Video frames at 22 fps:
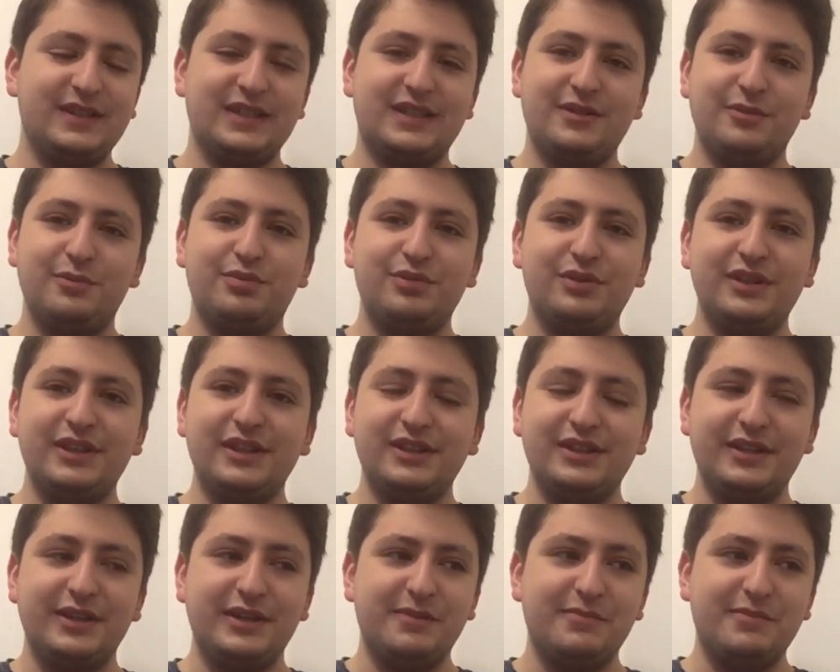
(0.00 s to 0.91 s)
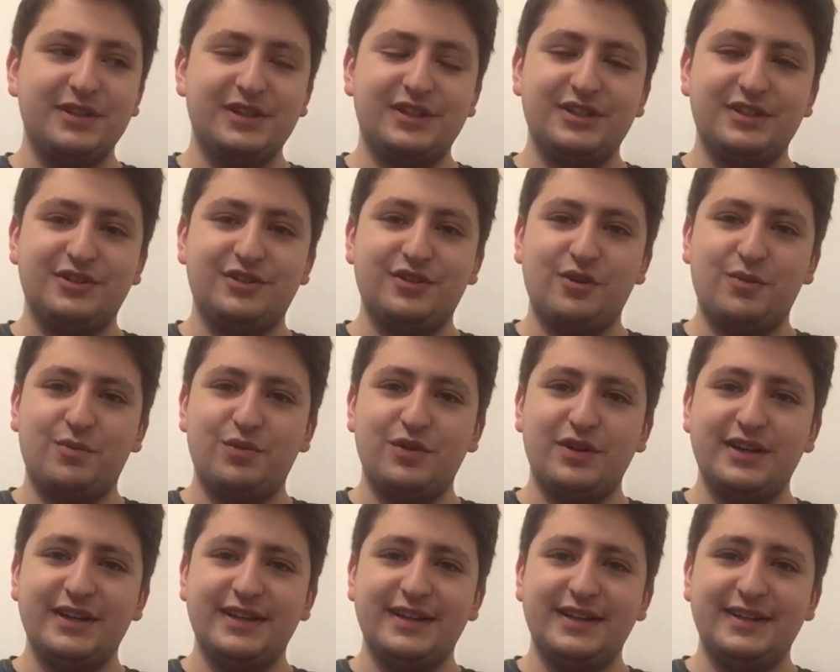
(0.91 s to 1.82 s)
completely
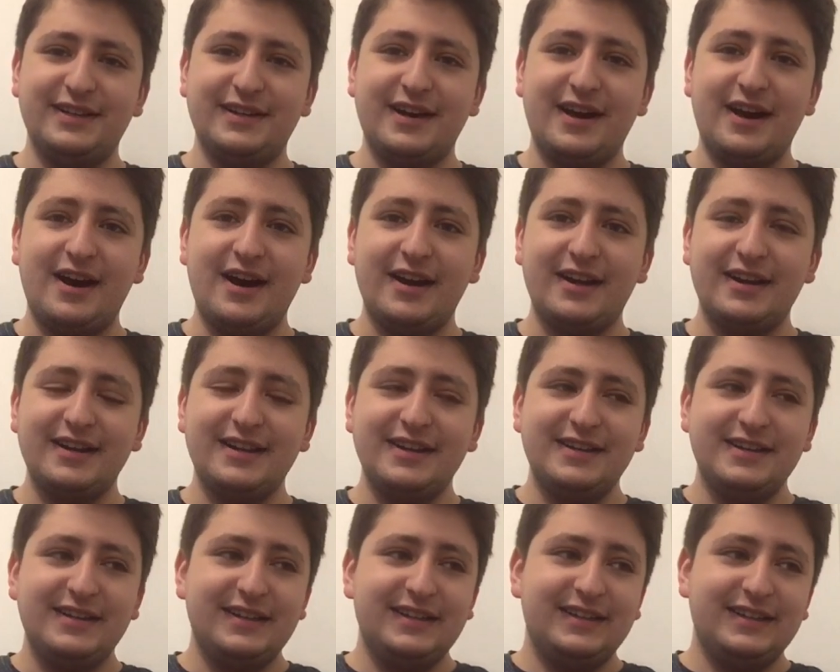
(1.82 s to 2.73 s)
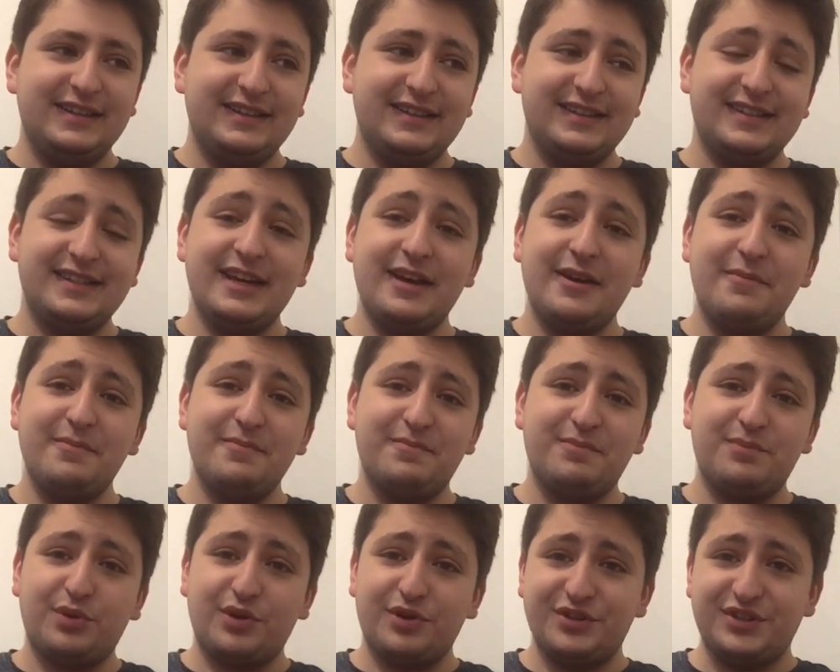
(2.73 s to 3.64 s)
misinterpreted and not the
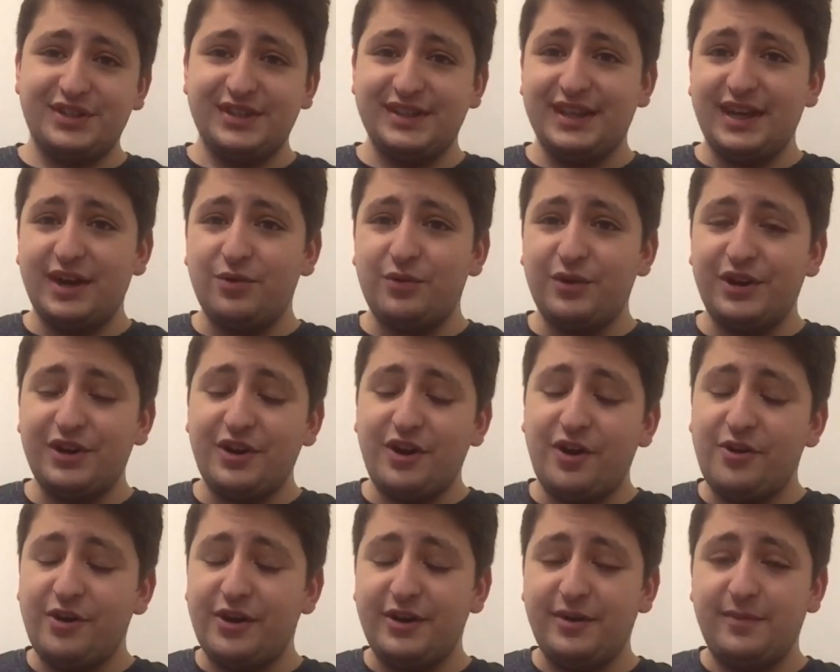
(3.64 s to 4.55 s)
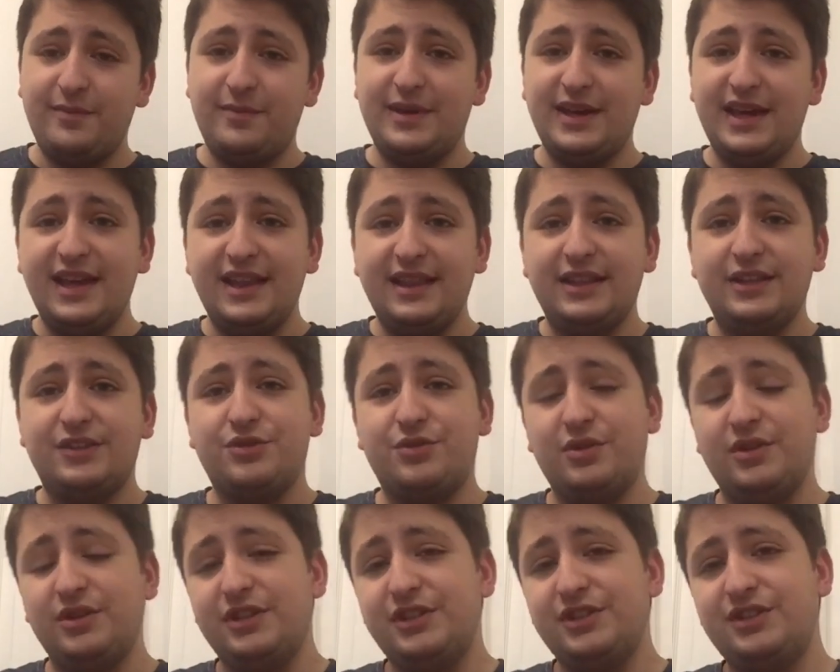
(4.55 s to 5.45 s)
same person that we know him in the
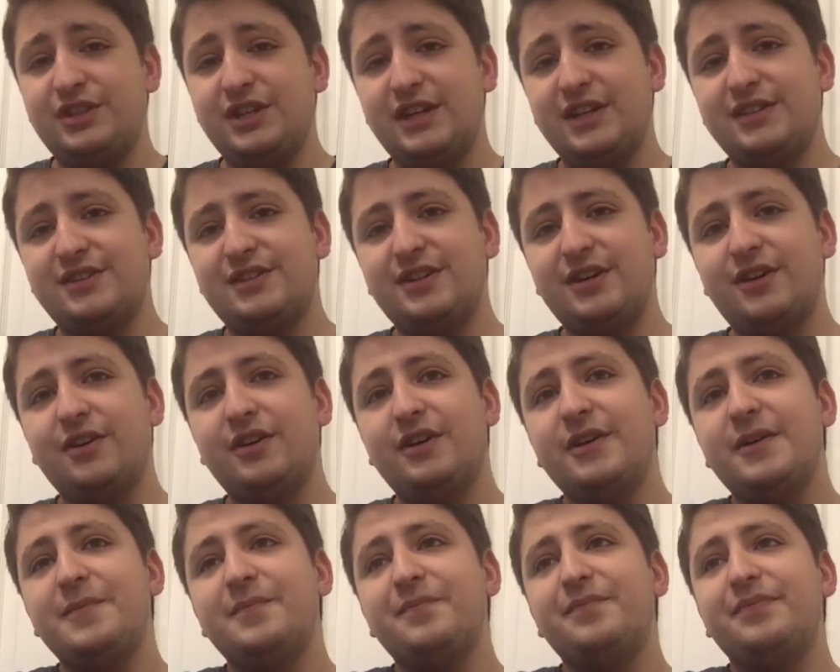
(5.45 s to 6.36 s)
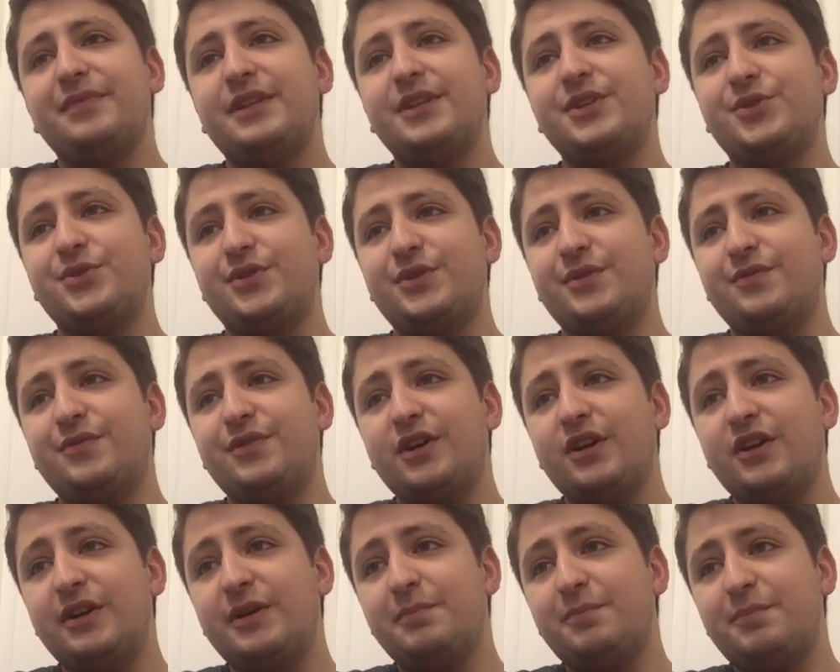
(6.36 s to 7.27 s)
trilogy. And so this was a
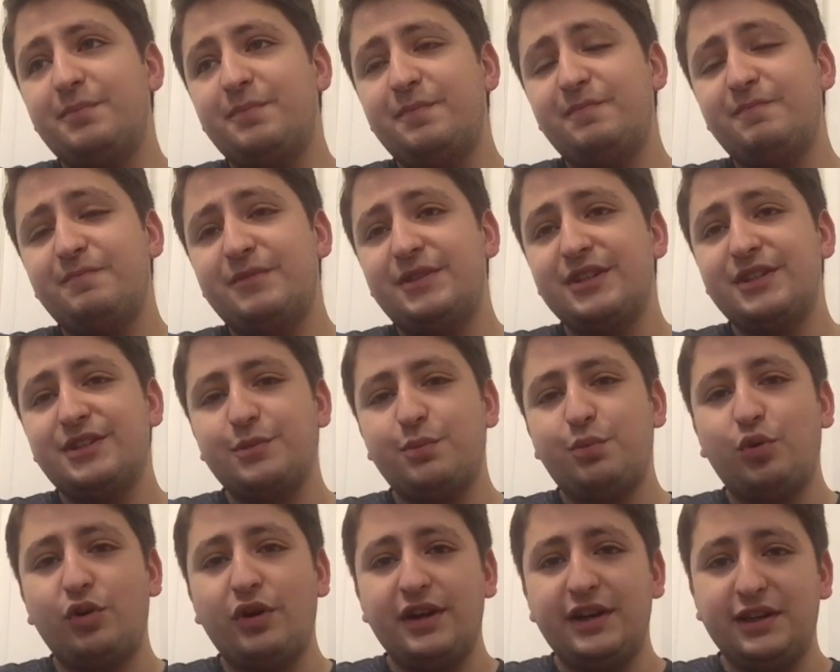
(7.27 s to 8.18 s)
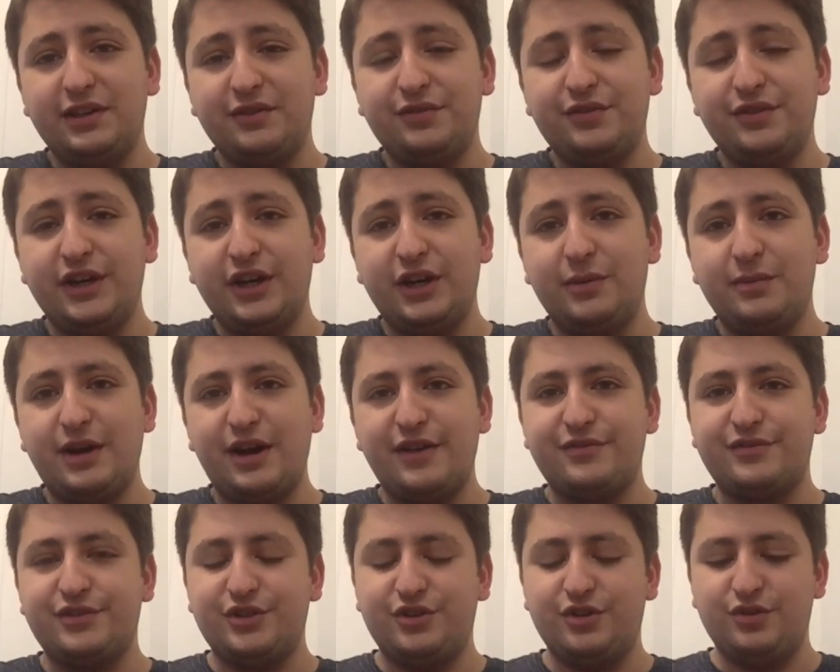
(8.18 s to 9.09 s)
very disappointing film
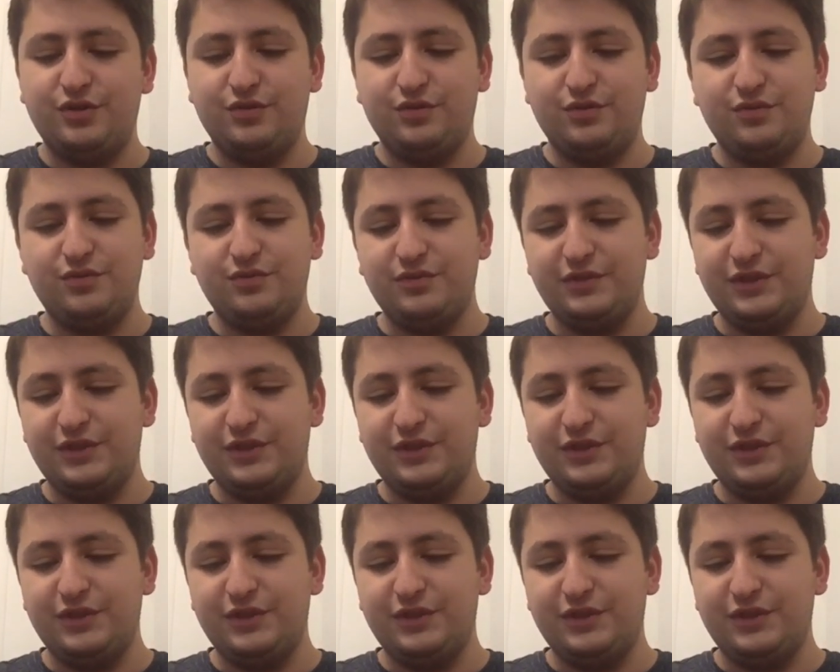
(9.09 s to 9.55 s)
after,